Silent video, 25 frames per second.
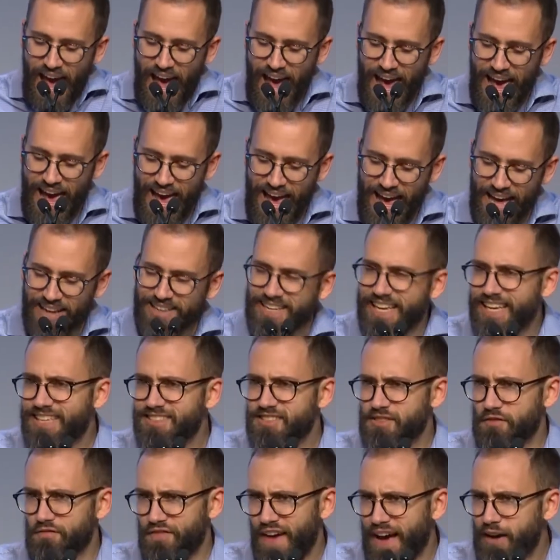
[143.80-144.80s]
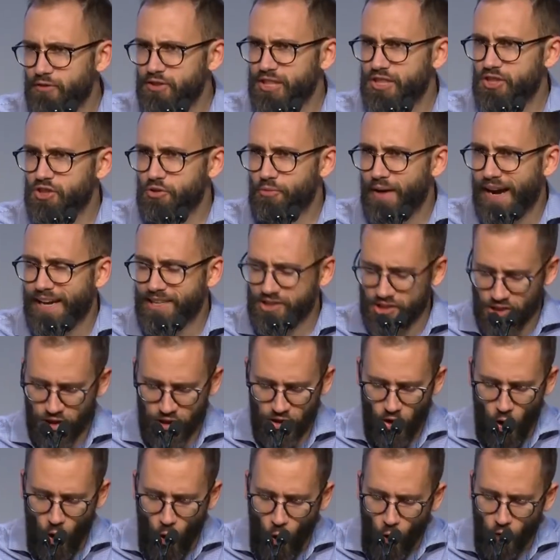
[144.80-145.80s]
and he is the founding
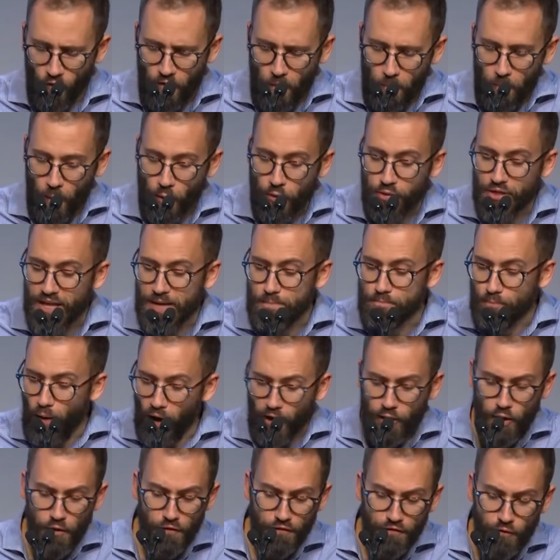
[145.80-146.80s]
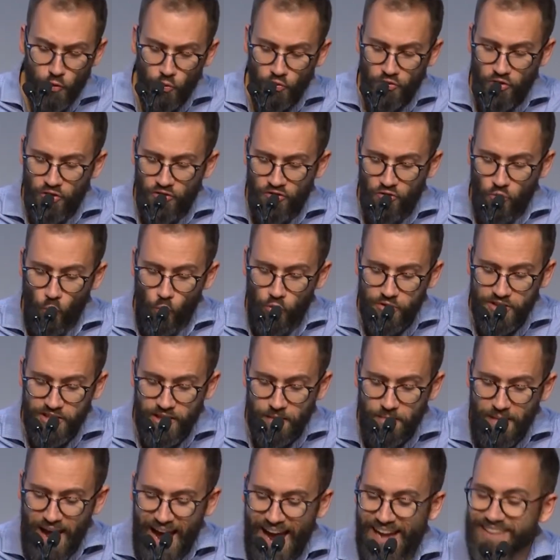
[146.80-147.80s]
director of both the Biofuels
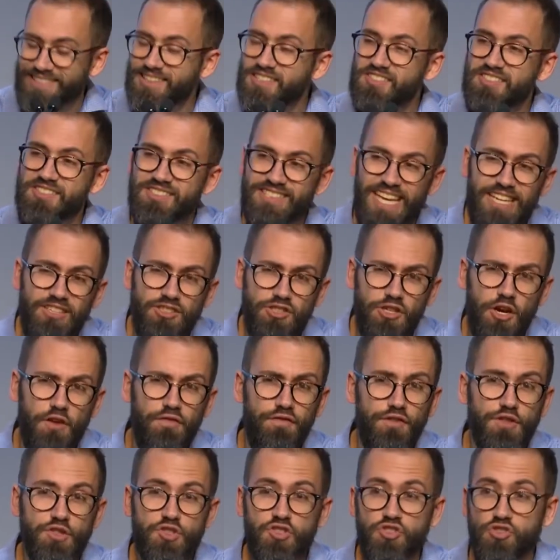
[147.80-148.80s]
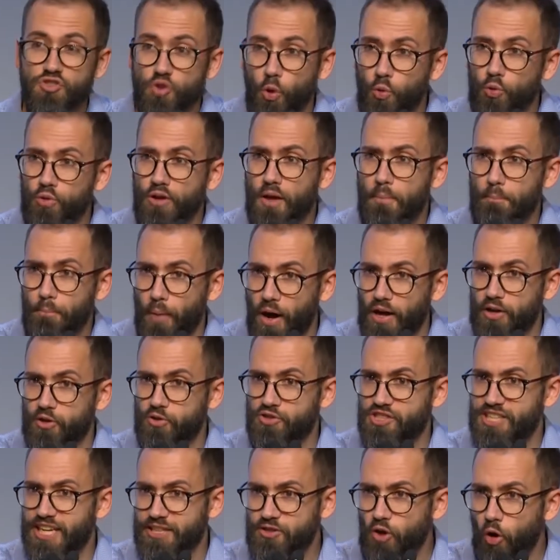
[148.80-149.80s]
Consortium and the Centre for Solar
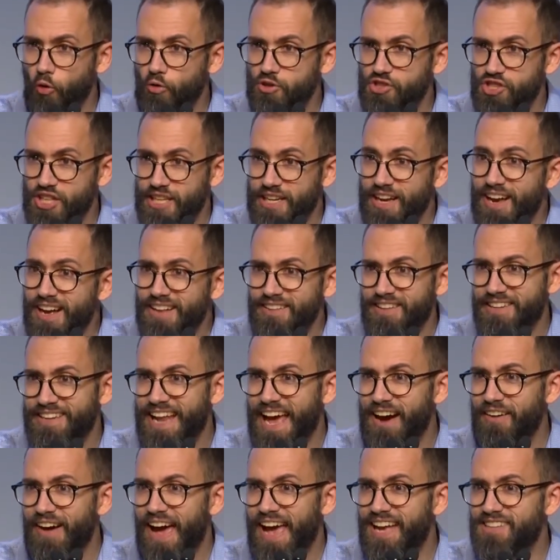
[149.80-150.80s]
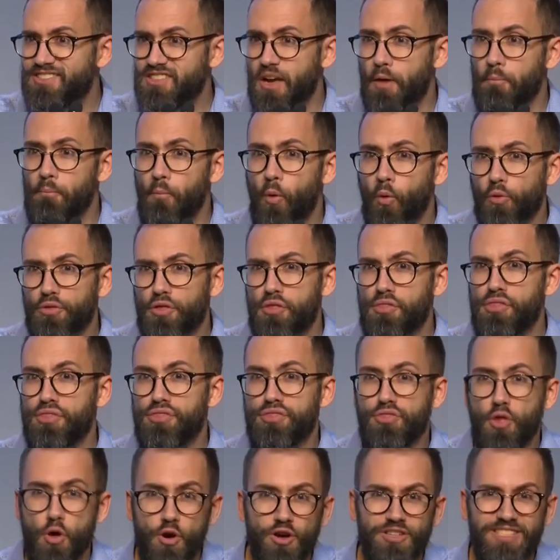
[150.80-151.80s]
Biotechnology that now has more than
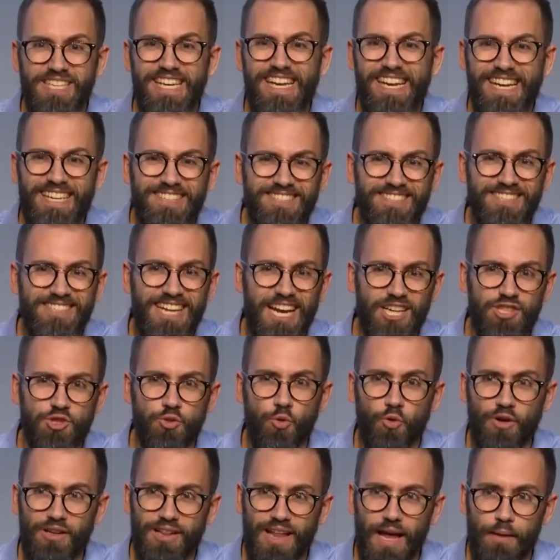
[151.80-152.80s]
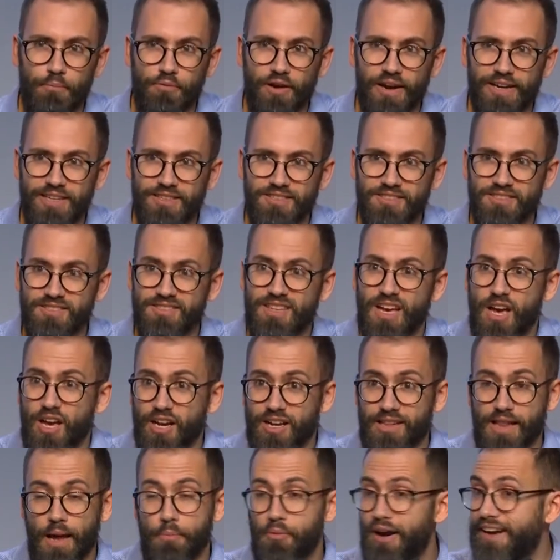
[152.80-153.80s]
30 international collaborators,
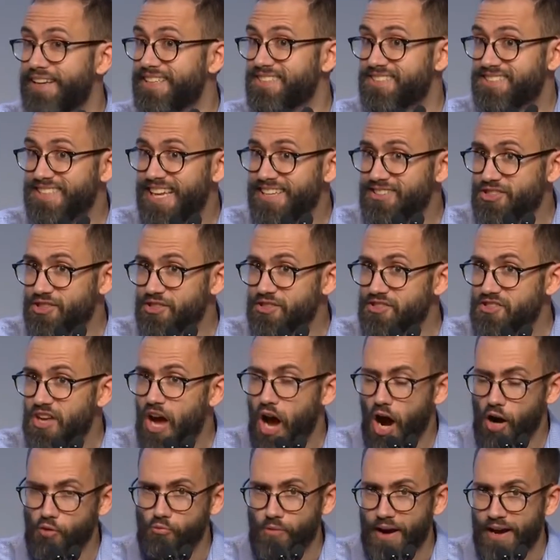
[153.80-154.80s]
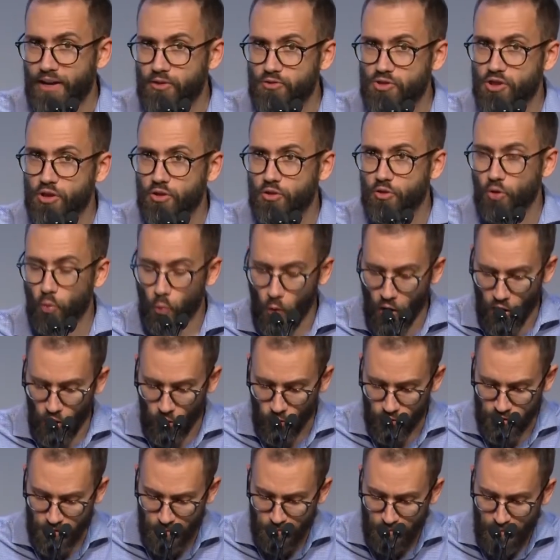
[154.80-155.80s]
collaborating centres around the
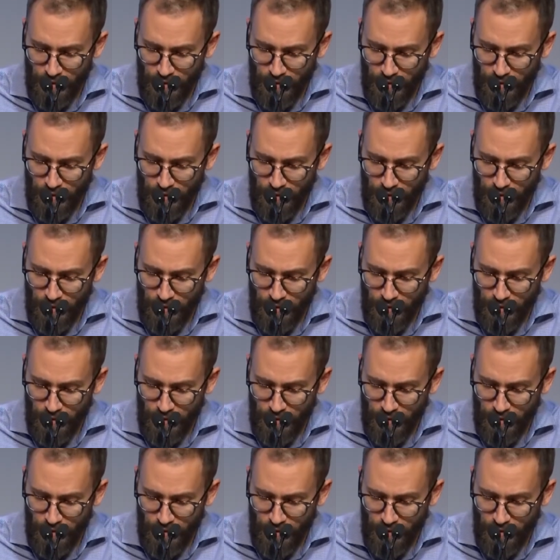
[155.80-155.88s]
world.